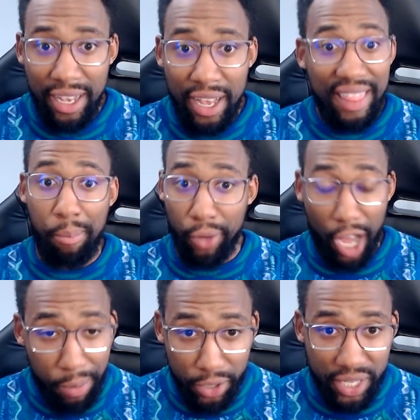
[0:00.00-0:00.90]
That
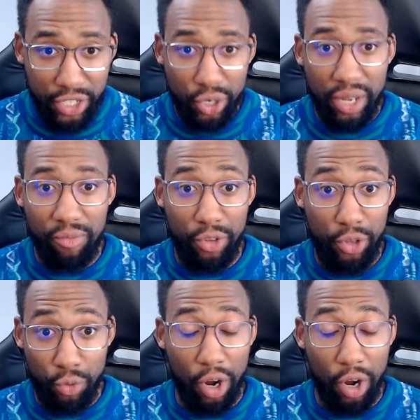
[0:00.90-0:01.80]
blog post that you
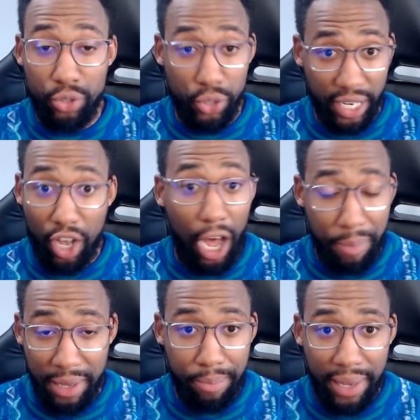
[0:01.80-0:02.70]
wrote, you can copy
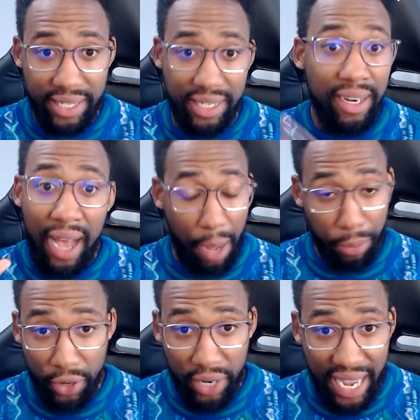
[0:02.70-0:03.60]
and paste it,
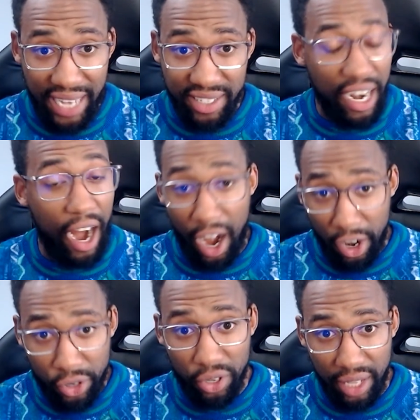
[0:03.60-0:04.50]
upload it as an
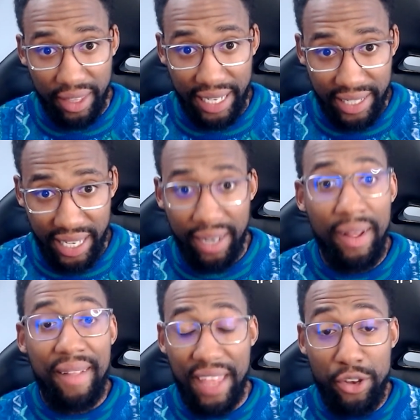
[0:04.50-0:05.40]
article on LinkedIn.
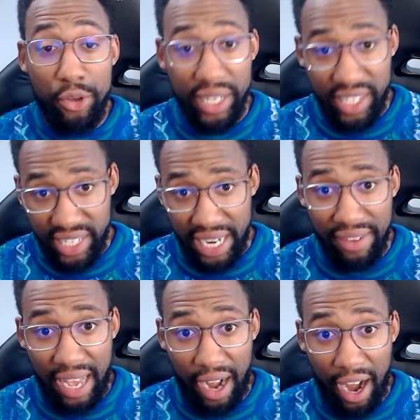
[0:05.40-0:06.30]
Then you can share
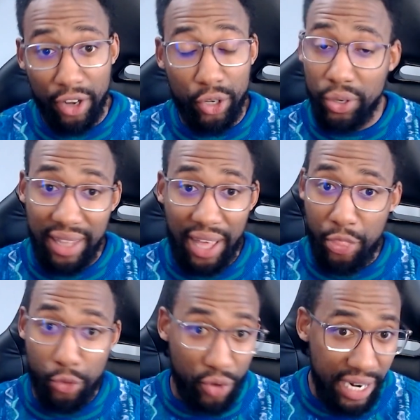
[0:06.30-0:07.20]
that article in like
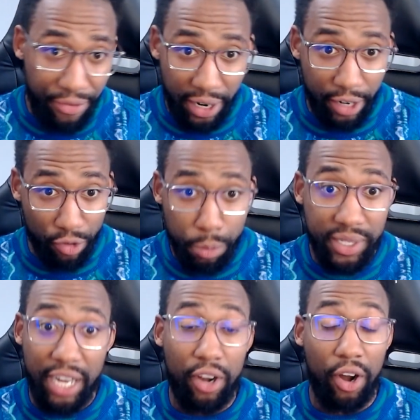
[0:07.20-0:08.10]
3 different groups
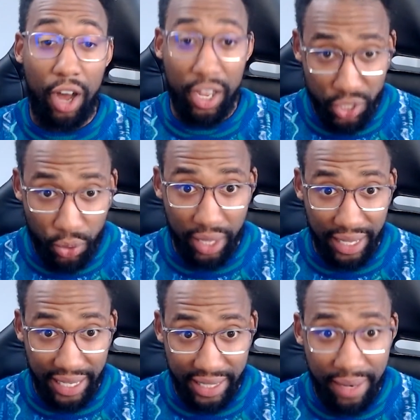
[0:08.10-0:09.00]
that are also on
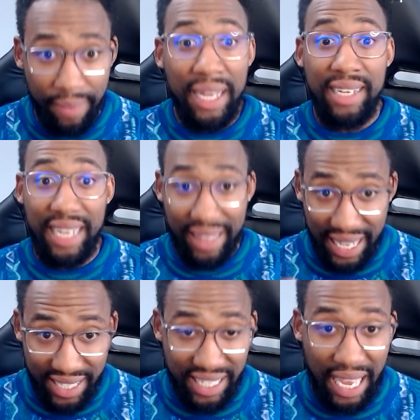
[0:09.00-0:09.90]
LinkedIn. Take
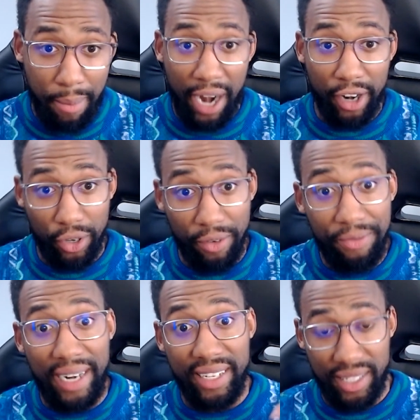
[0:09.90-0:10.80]
that same article,
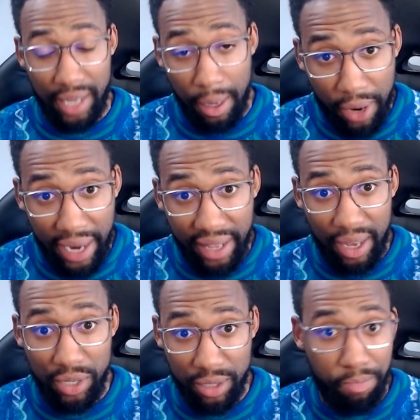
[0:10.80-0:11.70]
find a subreddit that
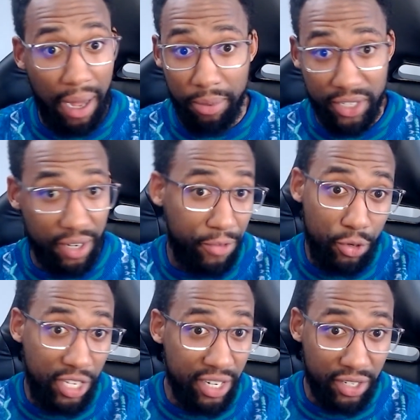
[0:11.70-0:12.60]
was published a few
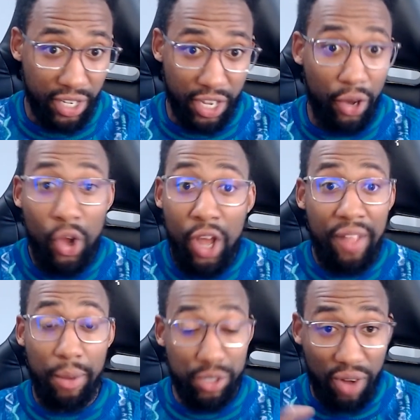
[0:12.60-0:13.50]
years ago that
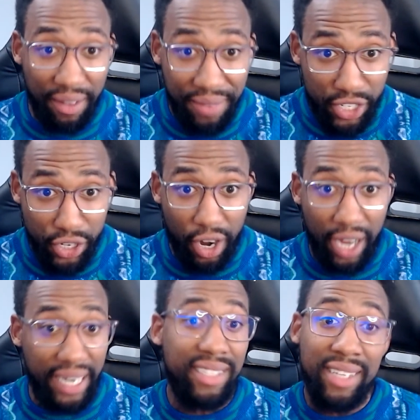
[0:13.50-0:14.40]
was relevant to your
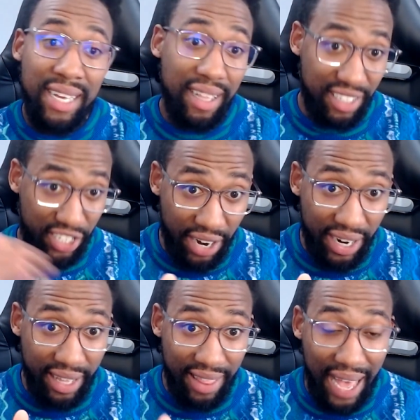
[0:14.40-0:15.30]
audience, share it
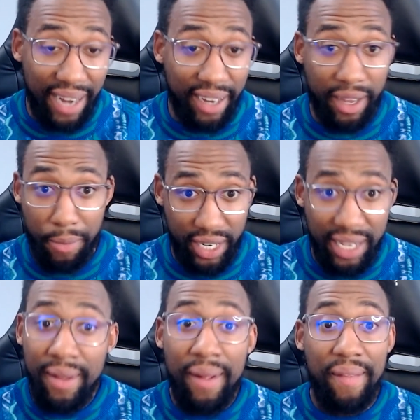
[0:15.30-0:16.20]
in that
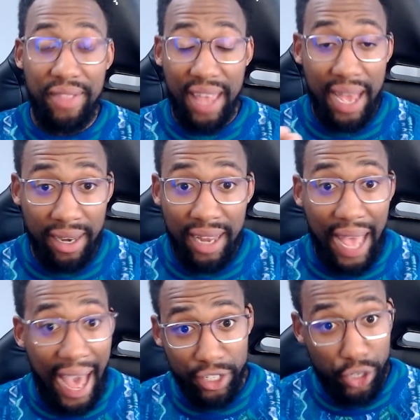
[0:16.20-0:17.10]
community, then
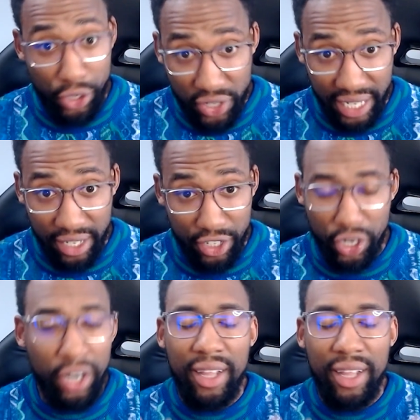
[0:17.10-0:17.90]
add it to your signature.